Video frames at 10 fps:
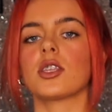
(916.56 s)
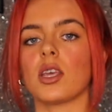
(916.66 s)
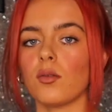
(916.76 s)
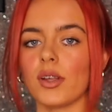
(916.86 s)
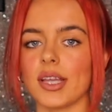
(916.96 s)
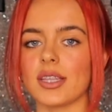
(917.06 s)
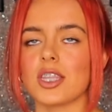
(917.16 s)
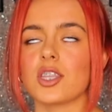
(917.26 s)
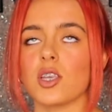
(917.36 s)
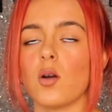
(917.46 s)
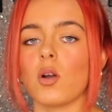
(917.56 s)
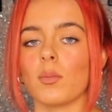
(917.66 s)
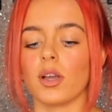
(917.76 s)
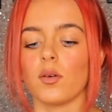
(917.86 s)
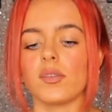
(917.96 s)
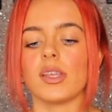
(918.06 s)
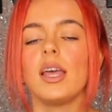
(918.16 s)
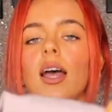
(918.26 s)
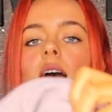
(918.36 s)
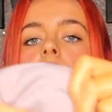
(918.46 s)
so nice, it's so warm and cozy.
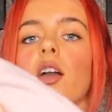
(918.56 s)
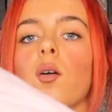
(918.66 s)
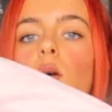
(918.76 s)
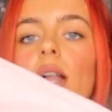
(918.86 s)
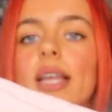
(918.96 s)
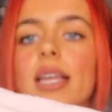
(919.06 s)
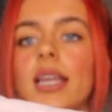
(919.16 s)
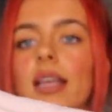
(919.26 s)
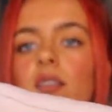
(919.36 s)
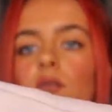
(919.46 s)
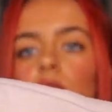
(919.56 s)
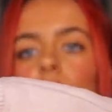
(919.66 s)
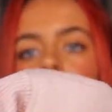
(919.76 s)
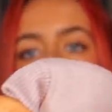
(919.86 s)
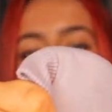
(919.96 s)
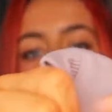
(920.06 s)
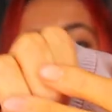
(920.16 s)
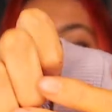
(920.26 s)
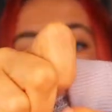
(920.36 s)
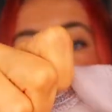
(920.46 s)
The quality is really,
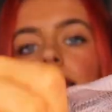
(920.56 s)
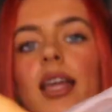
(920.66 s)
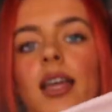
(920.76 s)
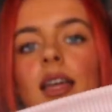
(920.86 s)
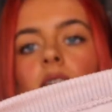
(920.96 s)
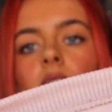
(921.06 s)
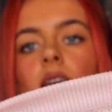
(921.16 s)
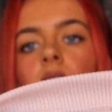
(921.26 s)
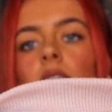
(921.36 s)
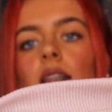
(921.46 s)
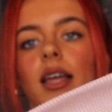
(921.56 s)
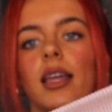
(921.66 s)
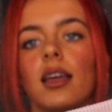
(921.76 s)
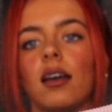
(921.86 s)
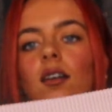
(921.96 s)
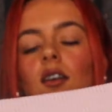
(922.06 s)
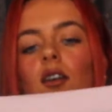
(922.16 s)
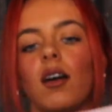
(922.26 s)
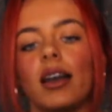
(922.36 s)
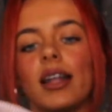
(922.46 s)
really thick, like,
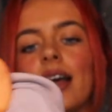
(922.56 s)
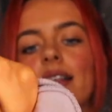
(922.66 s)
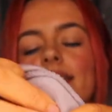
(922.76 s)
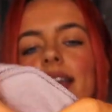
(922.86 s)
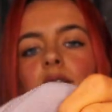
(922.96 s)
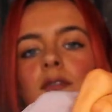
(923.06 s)
oh, and it has like